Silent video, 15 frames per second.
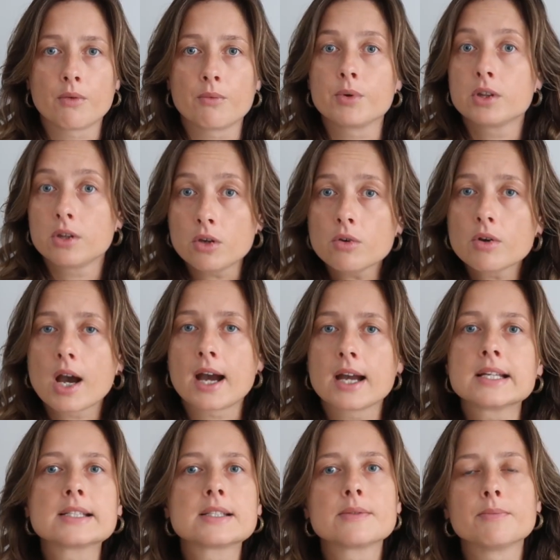with you
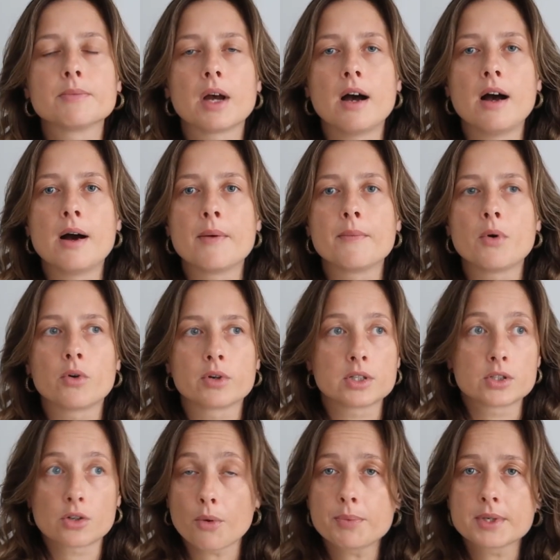guys on
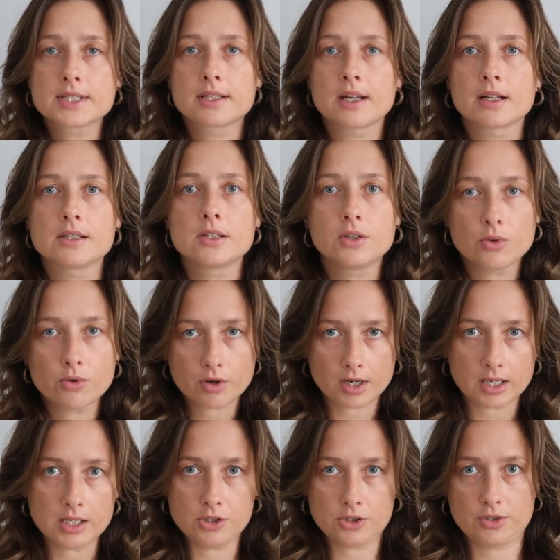the topics that you're
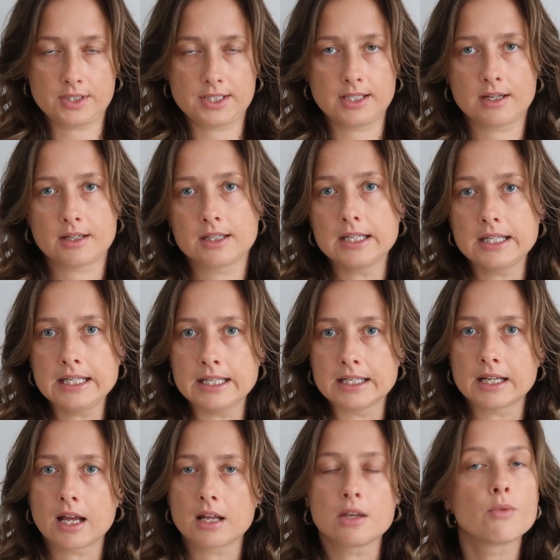interested
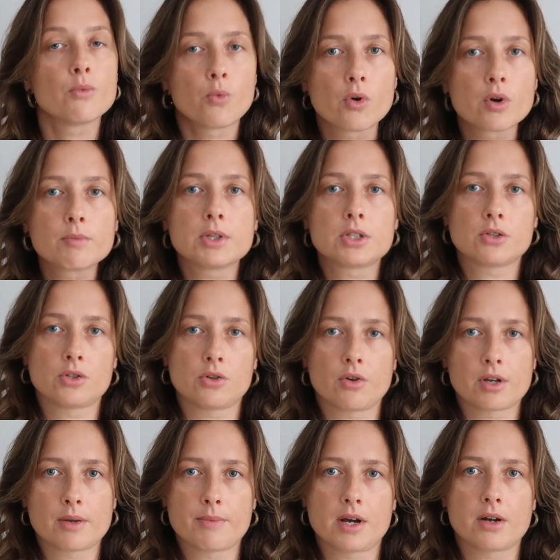in and you want me to
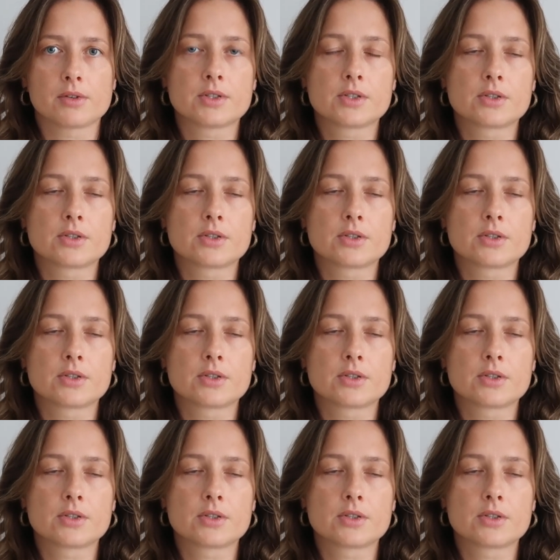talk about.